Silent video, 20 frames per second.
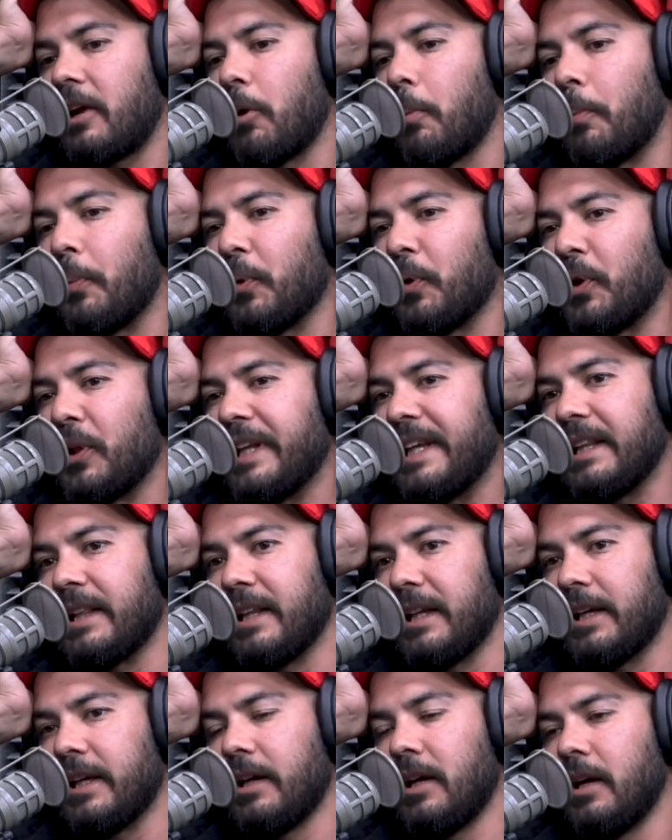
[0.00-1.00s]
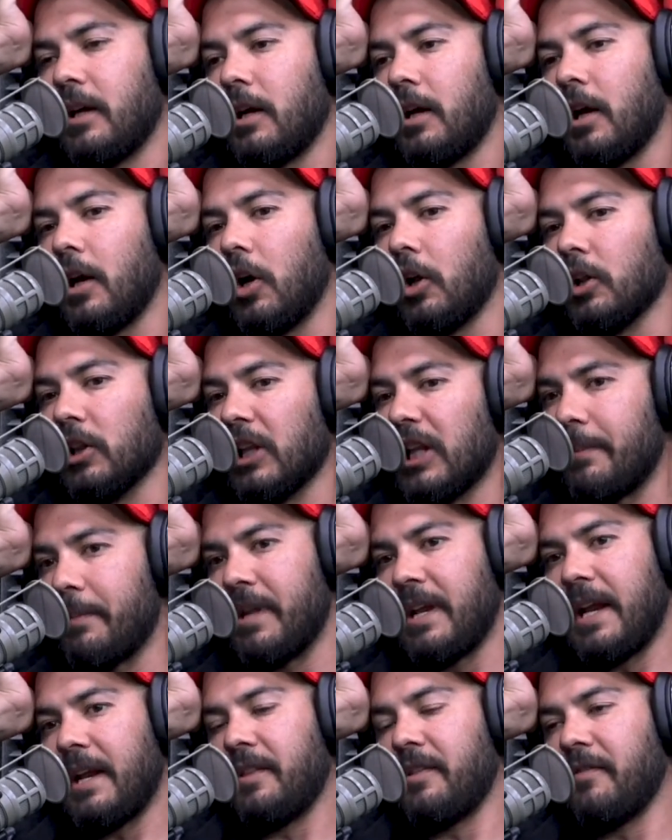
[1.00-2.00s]
I completely
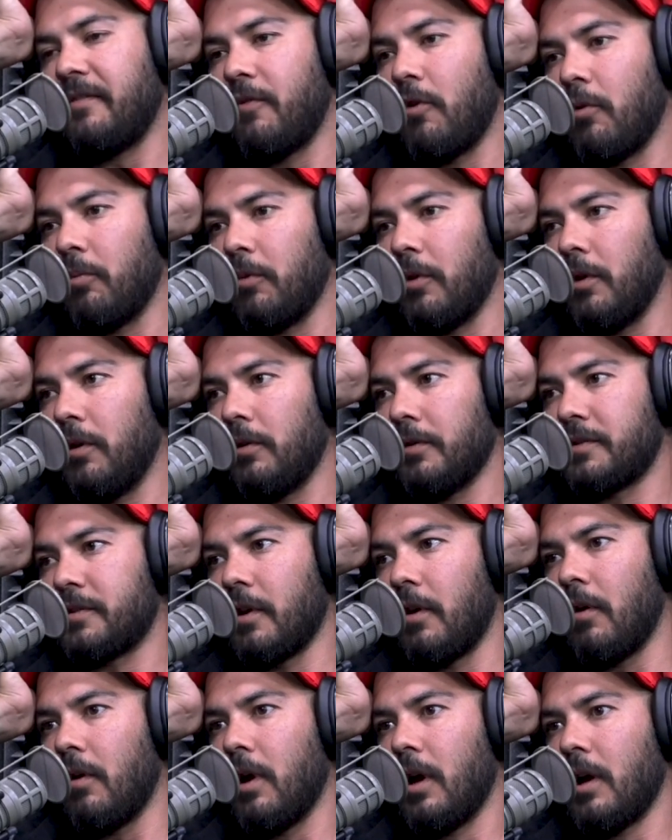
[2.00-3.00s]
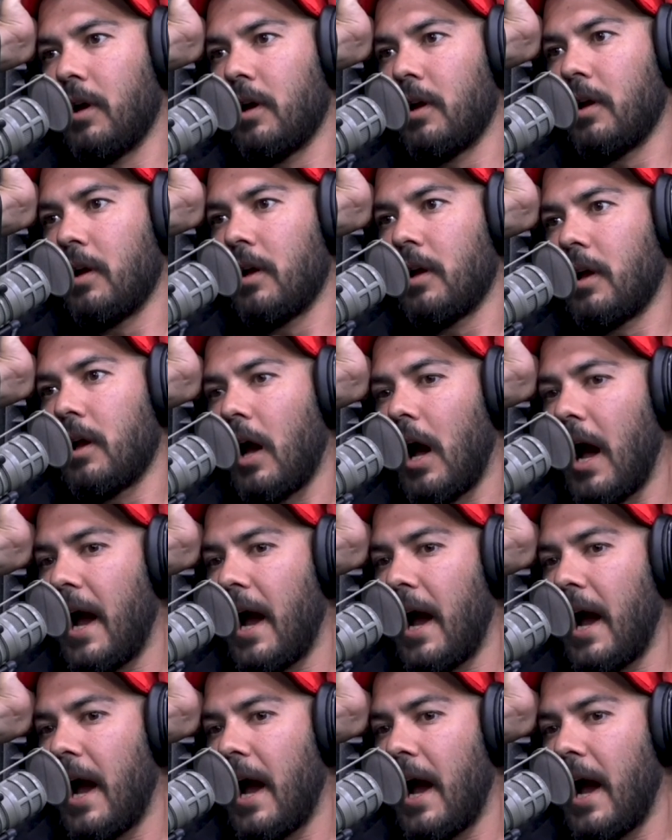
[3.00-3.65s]
eliminated the foam roll. Yeah, so you didn't need it anymore.